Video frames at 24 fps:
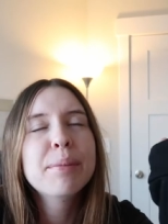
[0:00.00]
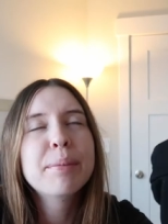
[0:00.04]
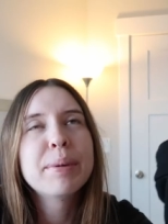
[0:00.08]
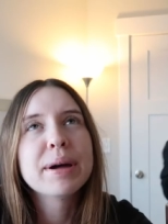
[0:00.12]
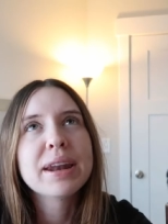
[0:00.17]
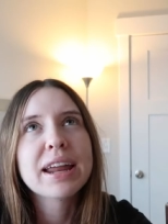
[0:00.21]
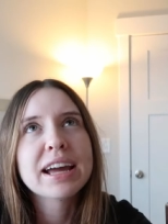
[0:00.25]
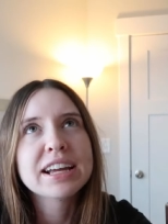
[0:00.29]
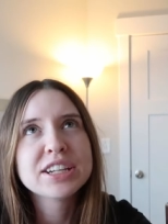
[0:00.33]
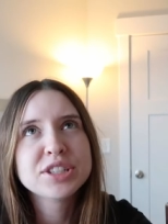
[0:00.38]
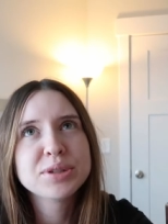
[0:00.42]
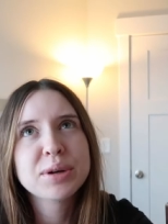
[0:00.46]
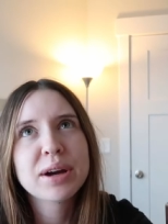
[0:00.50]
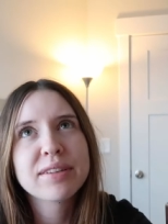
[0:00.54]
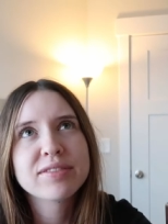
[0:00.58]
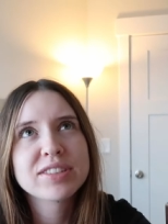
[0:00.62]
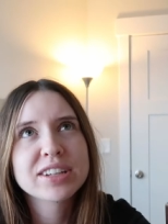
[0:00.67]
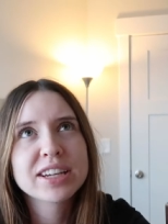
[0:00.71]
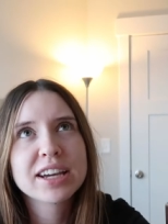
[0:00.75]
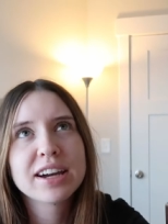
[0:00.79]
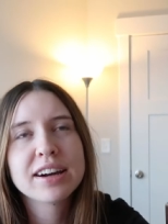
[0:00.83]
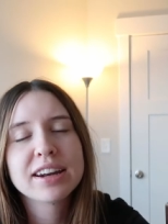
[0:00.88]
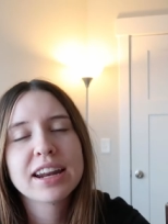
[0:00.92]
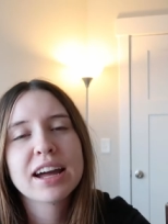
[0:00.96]
But I do have
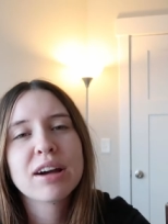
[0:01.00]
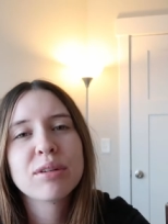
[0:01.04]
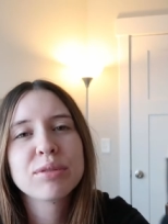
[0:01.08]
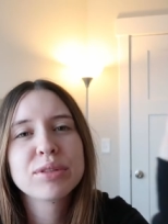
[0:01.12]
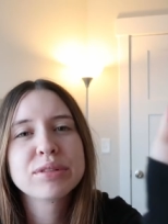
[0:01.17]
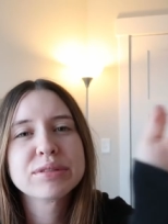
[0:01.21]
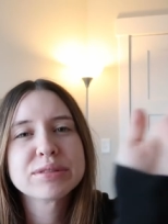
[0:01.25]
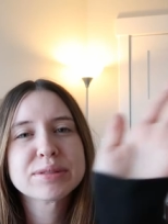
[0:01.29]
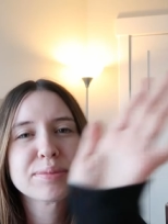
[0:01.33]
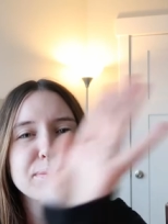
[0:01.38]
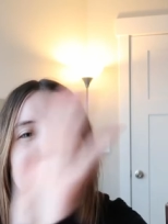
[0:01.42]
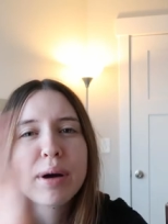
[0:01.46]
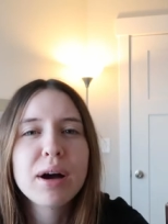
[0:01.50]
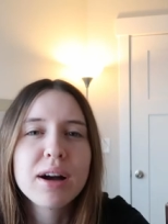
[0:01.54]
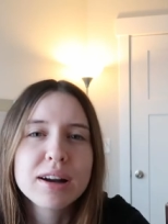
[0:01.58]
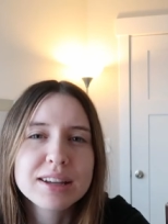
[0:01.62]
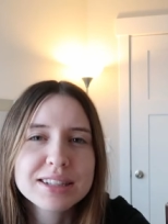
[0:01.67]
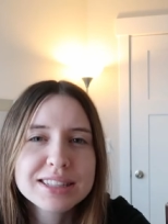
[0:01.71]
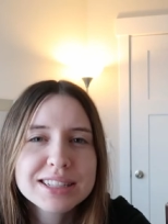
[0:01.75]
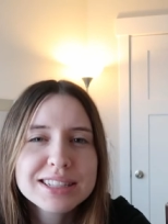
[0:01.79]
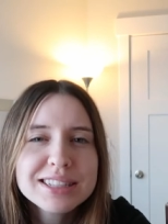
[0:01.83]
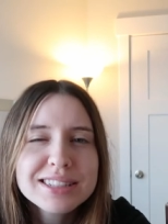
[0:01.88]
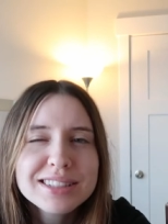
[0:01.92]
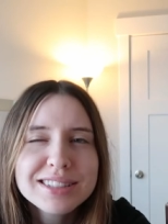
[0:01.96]
to cut out those
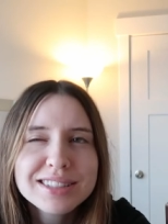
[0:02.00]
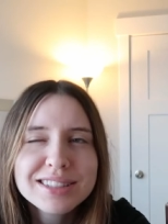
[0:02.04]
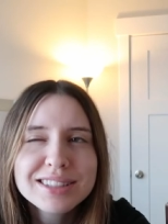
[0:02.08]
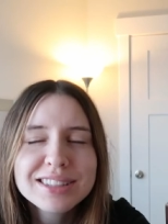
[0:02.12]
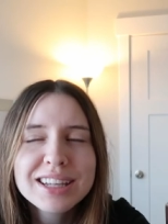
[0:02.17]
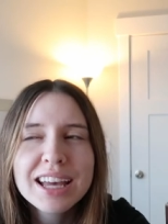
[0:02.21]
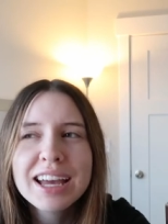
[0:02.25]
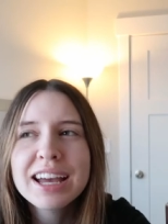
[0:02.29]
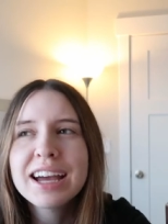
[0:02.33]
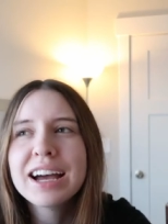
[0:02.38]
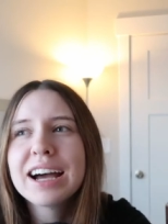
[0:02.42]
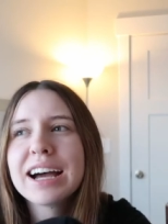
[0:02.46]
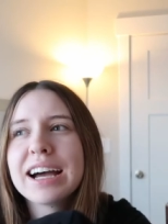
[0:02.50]
pauses.